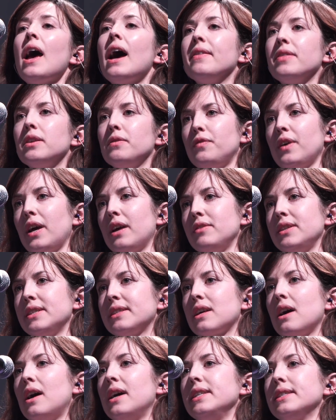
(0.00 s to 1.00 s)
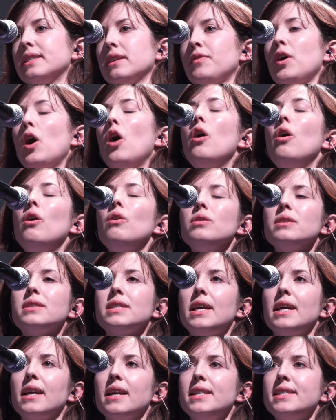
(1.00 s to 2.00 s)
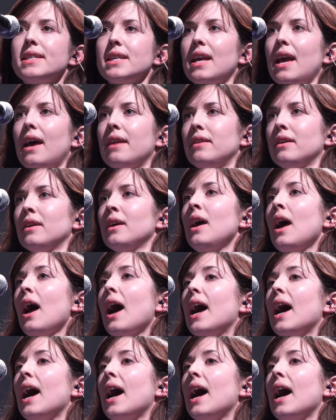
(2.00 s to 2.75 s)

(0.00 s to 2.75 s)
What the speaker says: and the various kinds of holding it together,